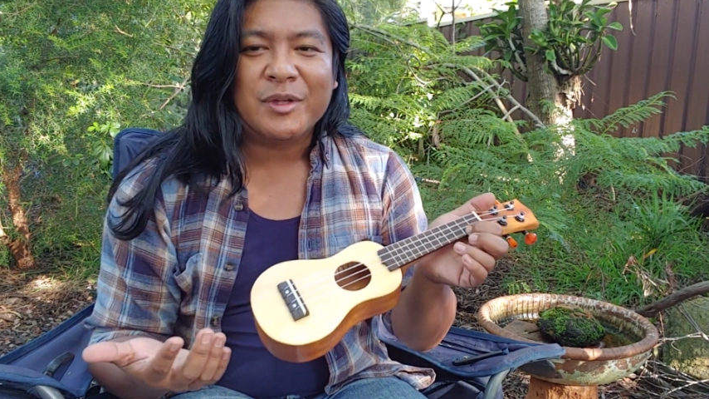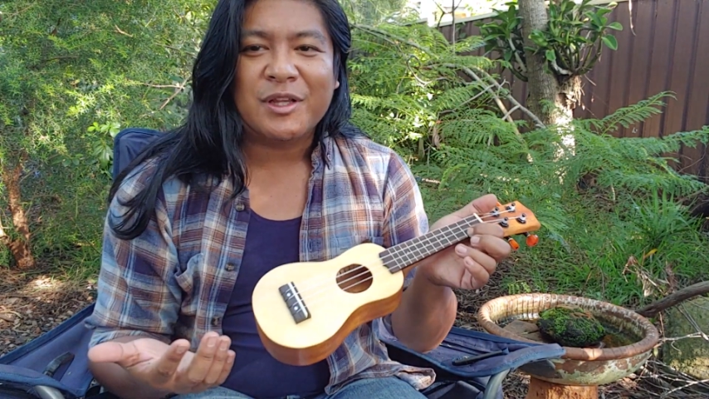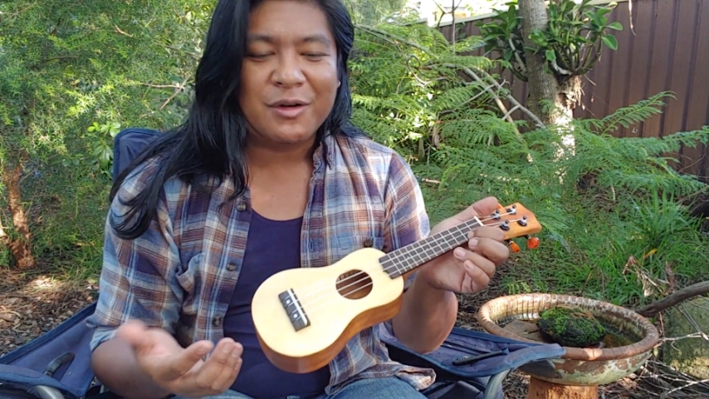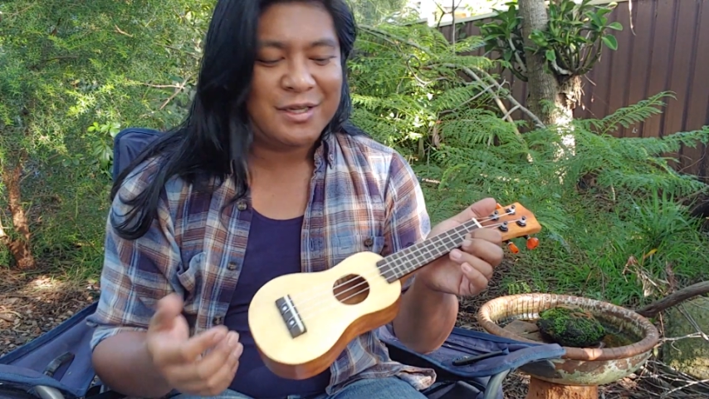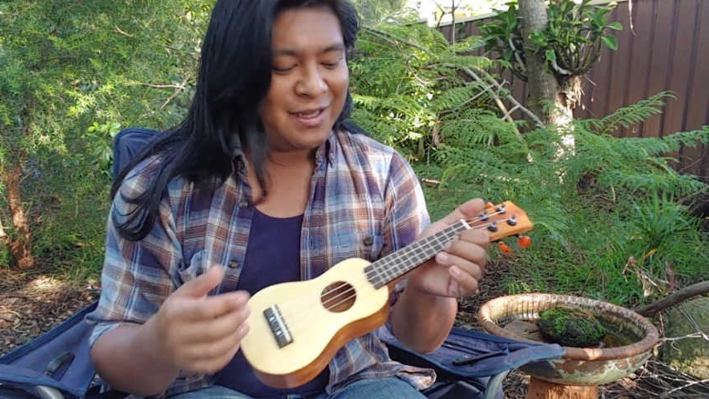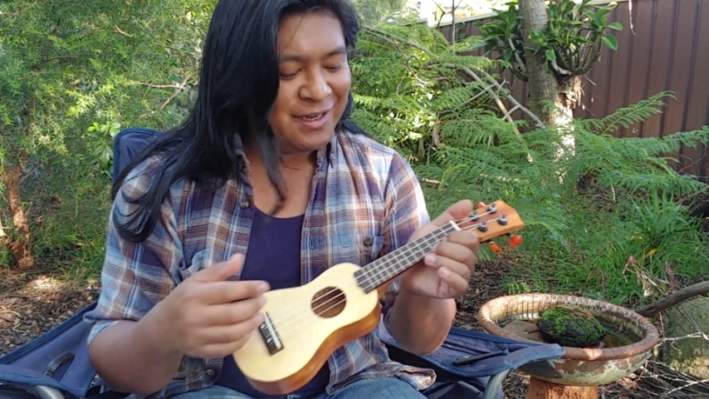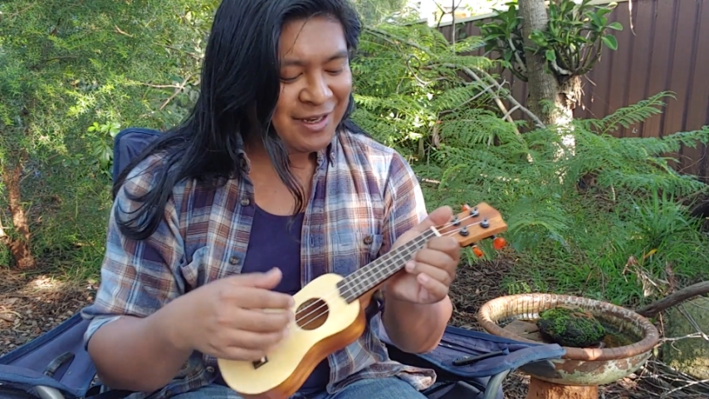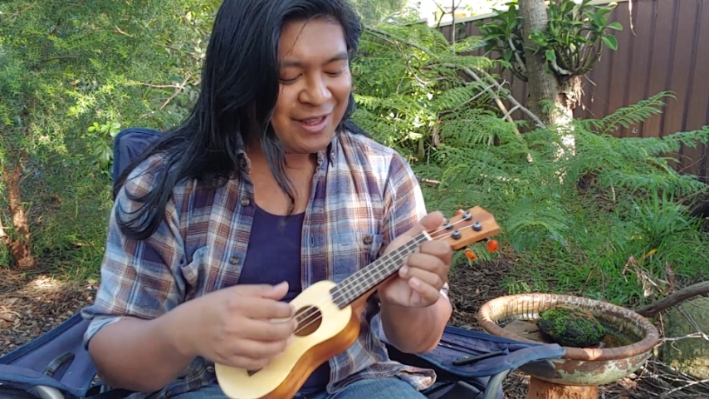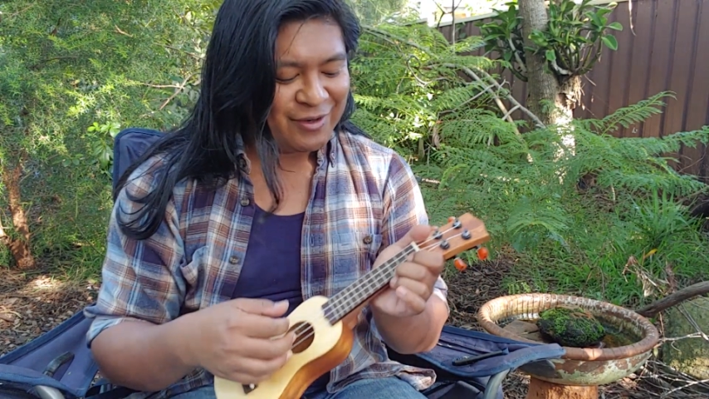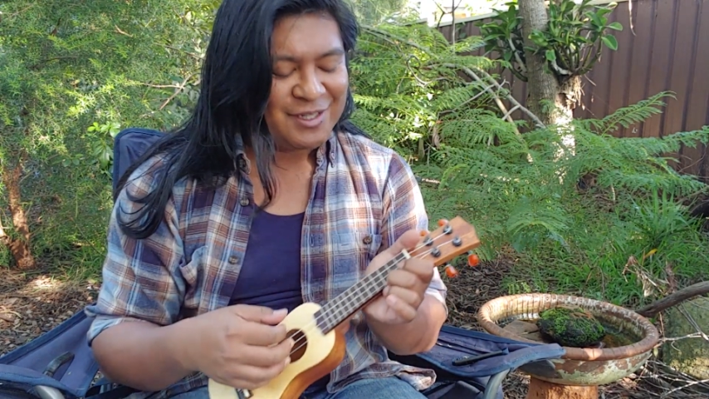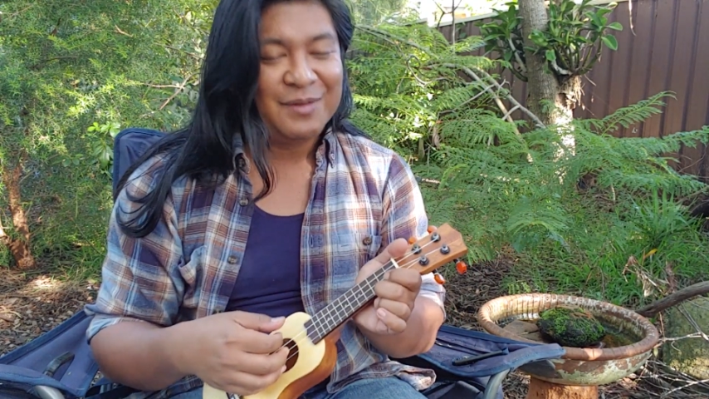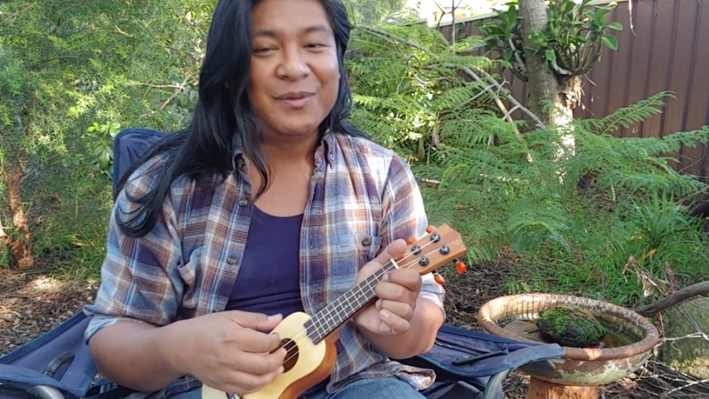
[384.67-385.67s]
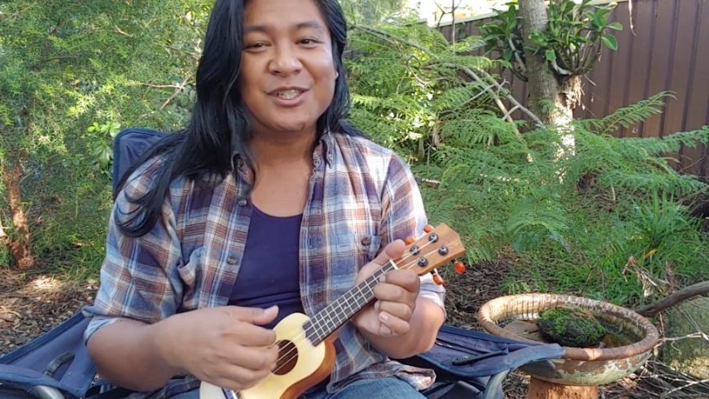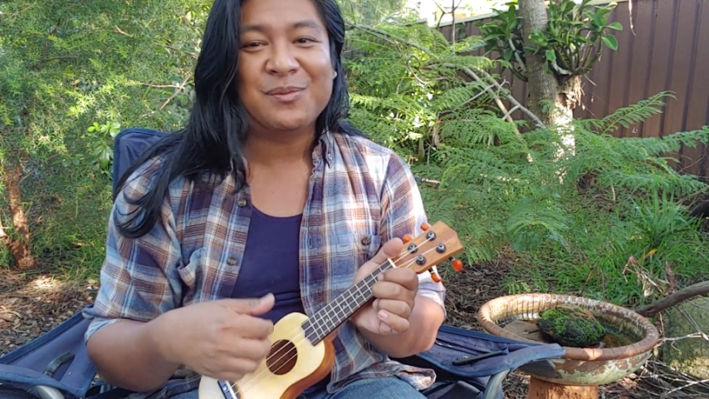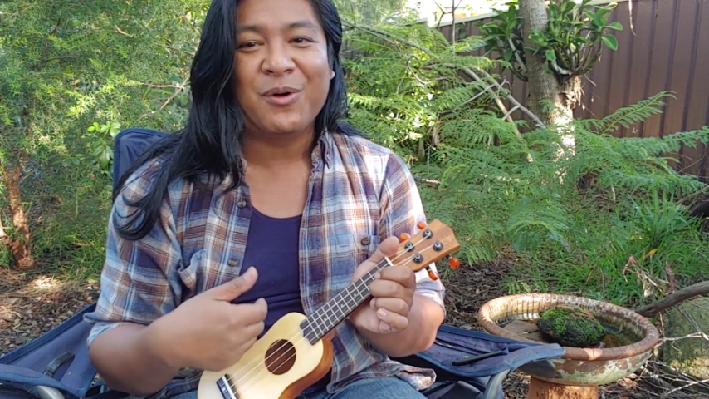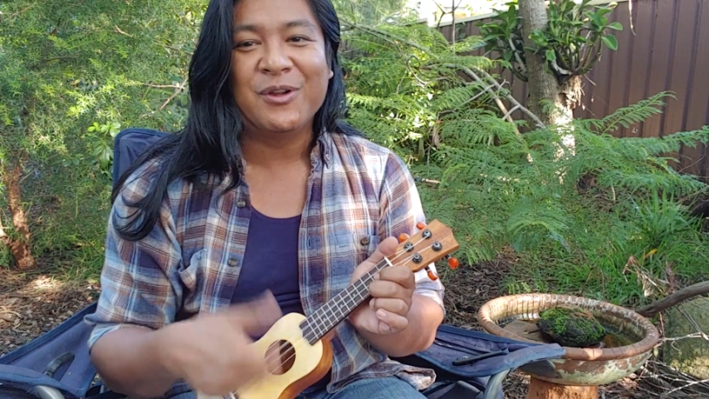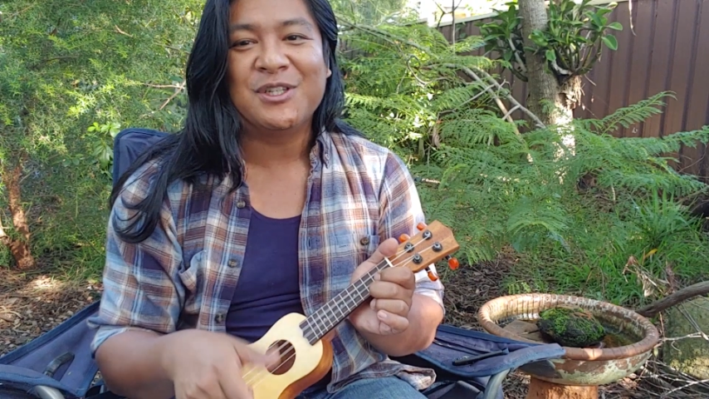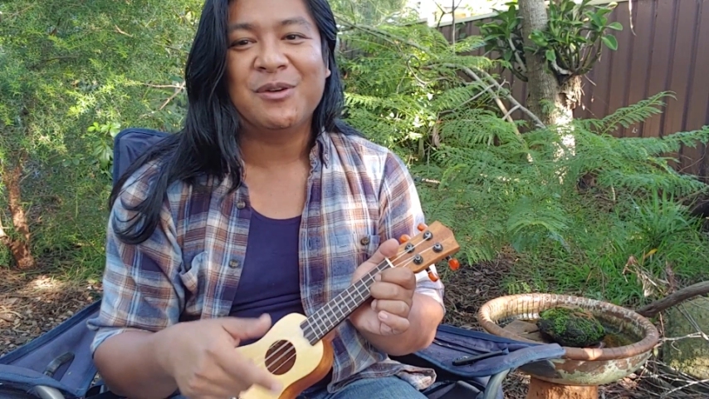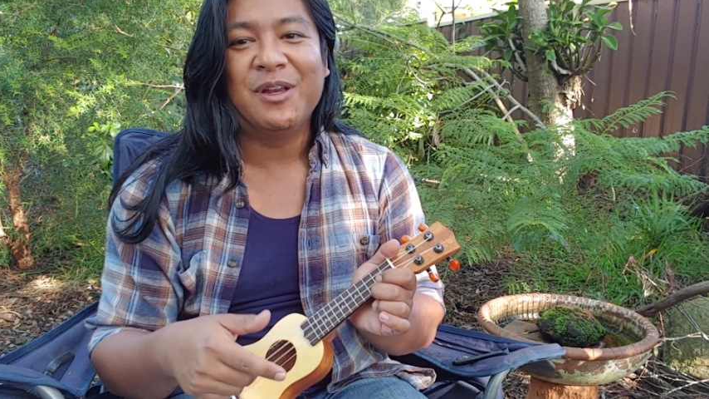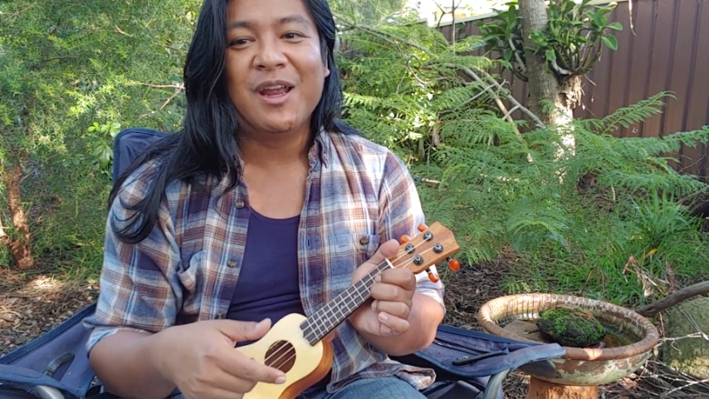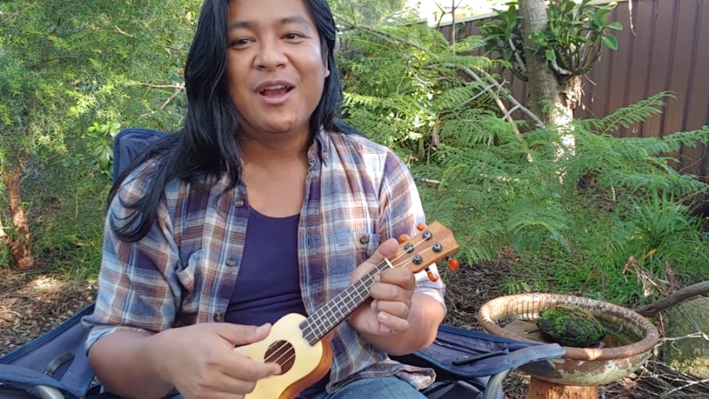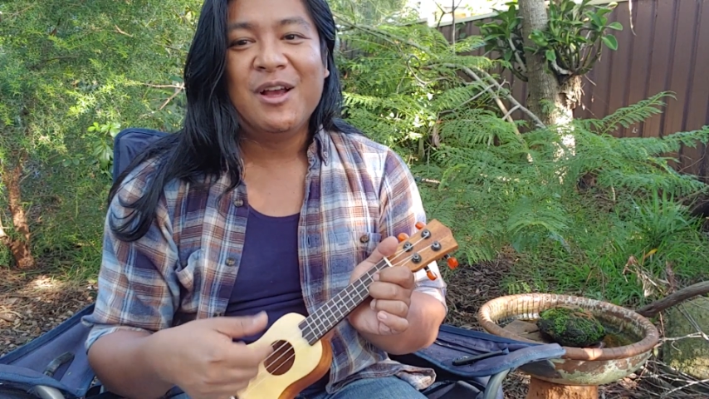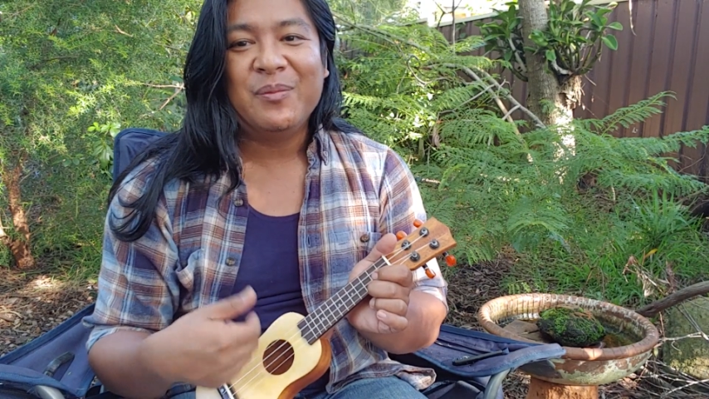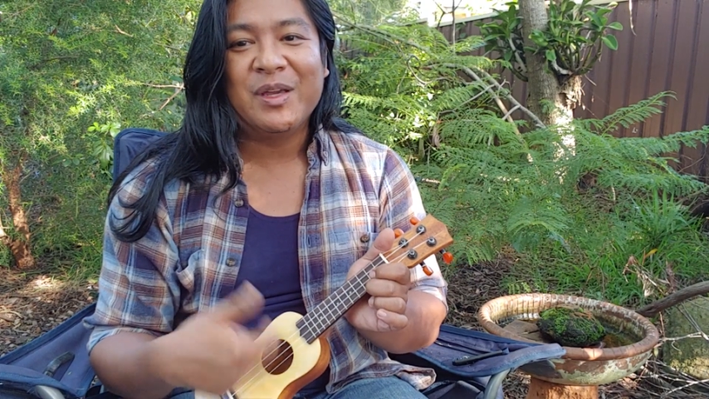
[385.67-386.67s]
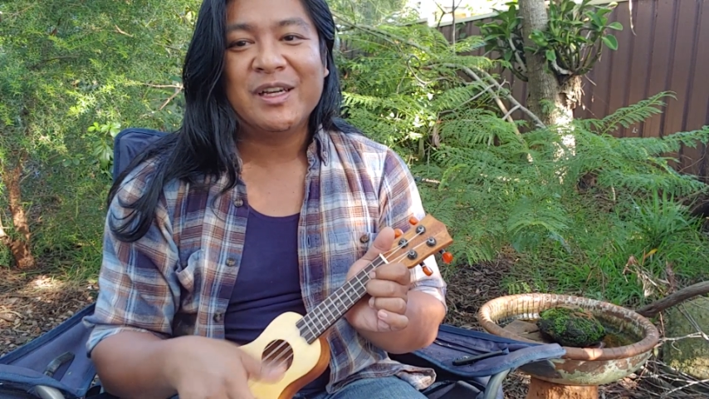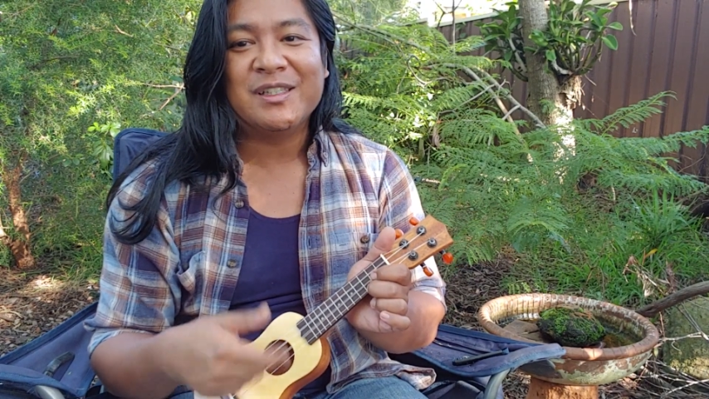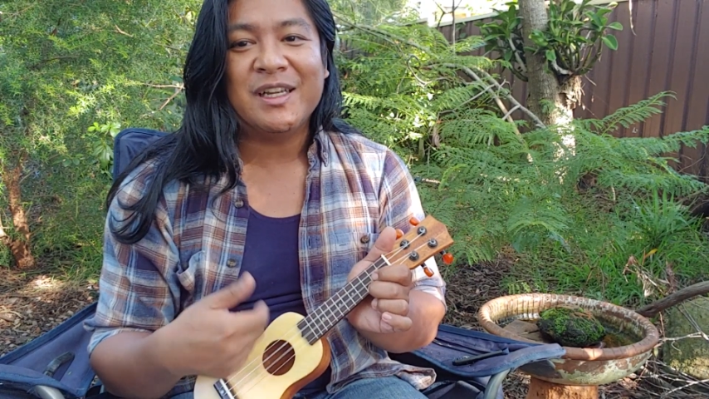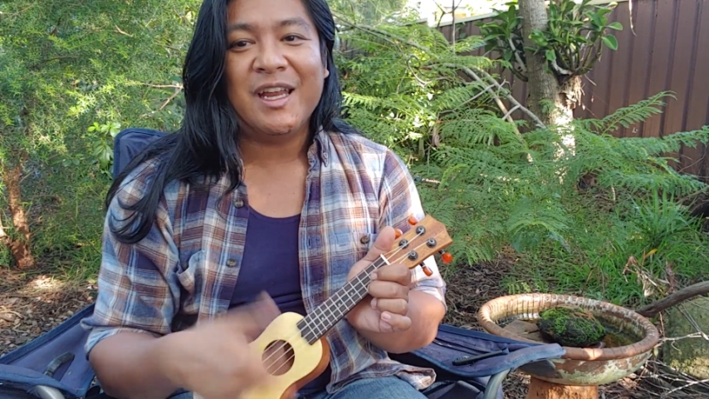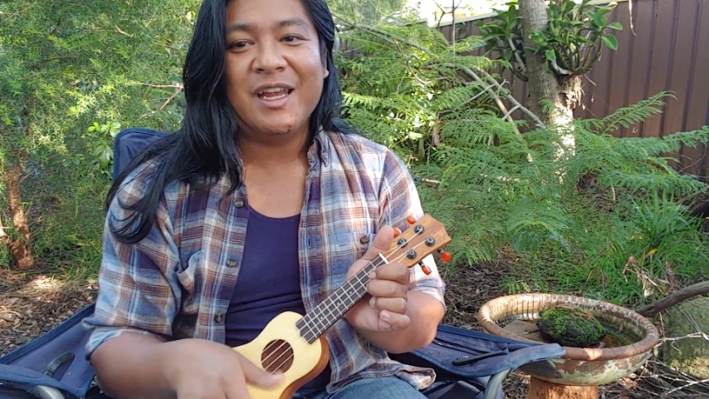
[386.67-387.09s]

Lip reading: but there isn't much point to it because